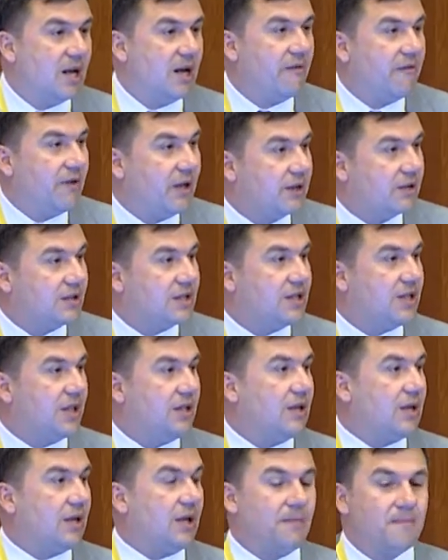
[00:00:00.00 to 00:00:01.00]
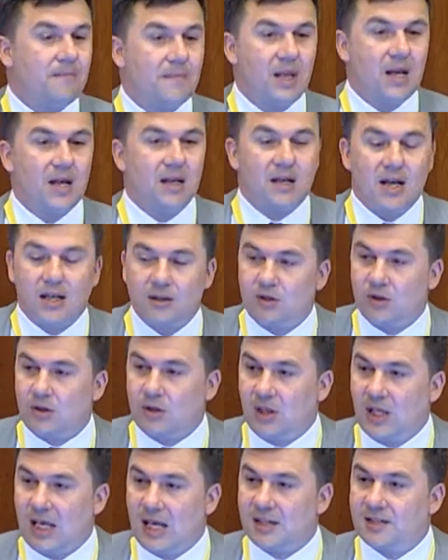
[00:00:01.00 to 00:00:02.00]
we consider not
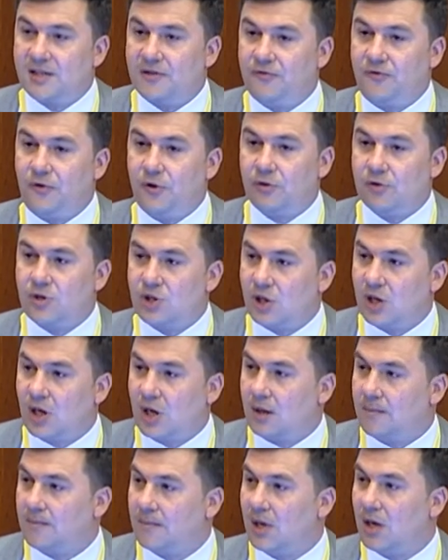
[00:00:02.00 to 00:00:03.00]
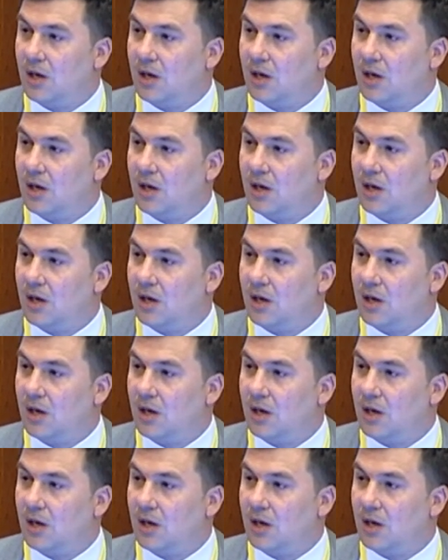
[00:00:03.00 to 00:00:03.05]
only as a future